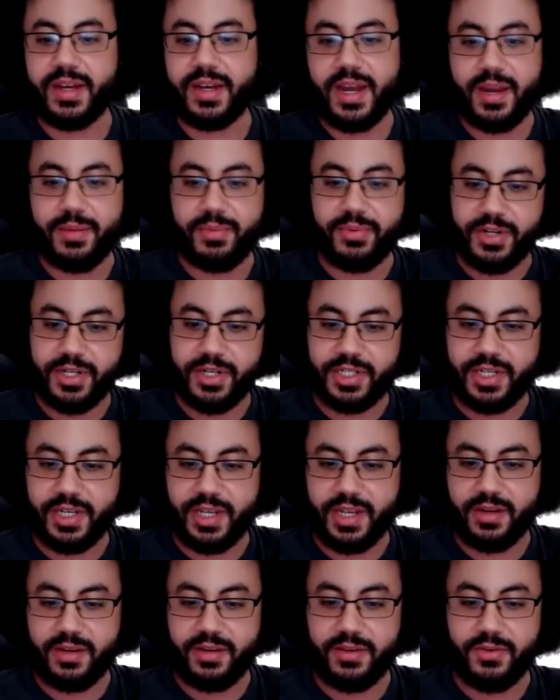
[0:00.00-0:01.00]
I
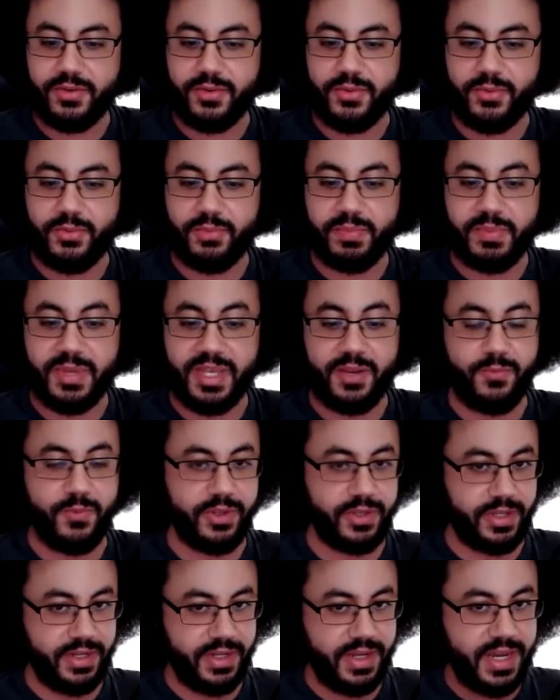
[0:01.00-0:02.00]
appreciate you being
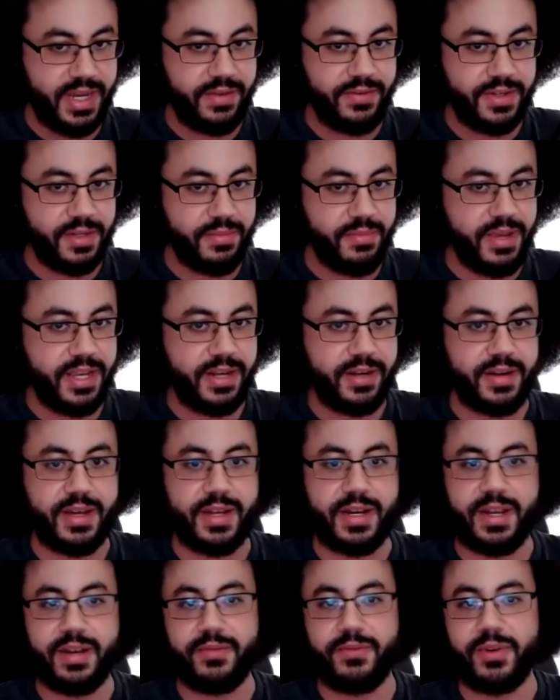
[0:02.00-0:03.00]
willing to have a debate.
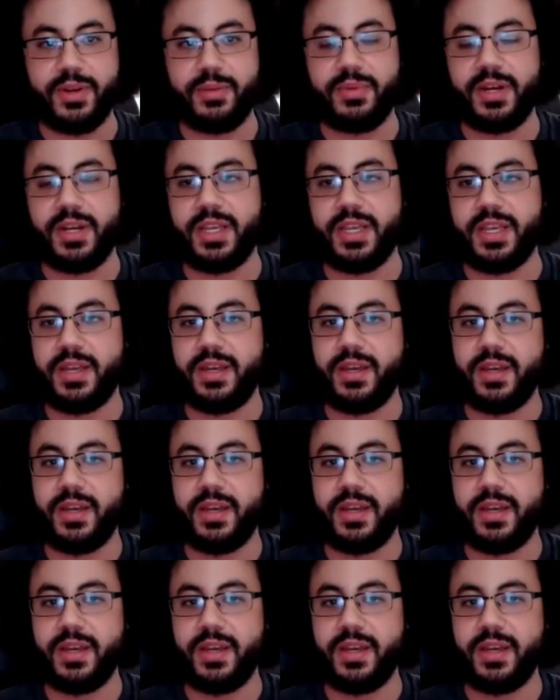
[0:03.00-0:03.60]
Not everybody-